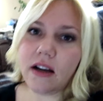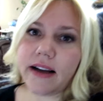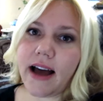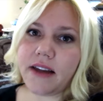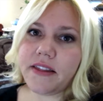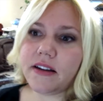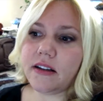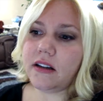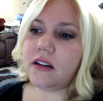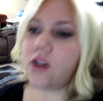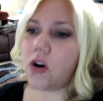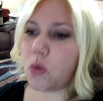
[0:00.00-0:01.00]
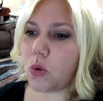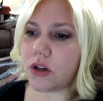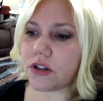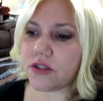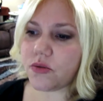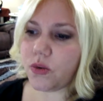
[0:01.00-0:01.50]
A guy that Hadar
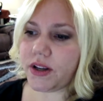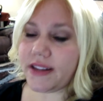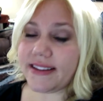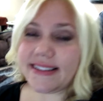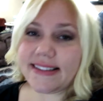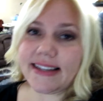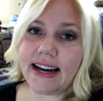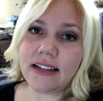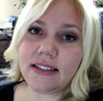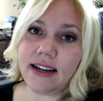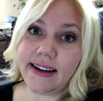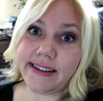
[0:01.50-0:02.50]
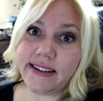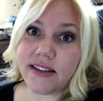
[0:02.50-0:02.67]
works with, his dad died,